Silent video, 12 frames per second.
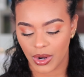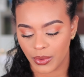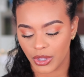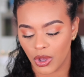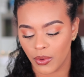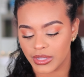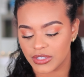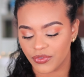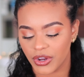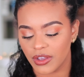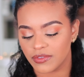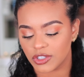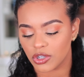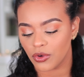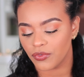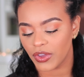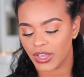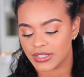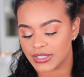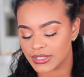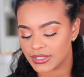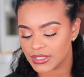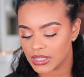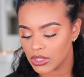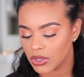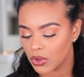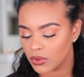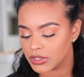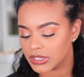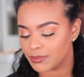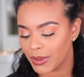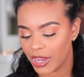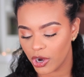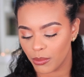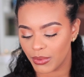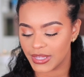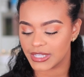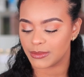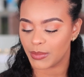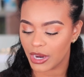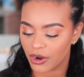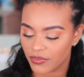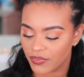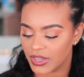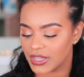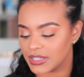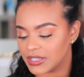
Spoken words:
there we go. It's free of sulfates, silicones, parabens, paraffins,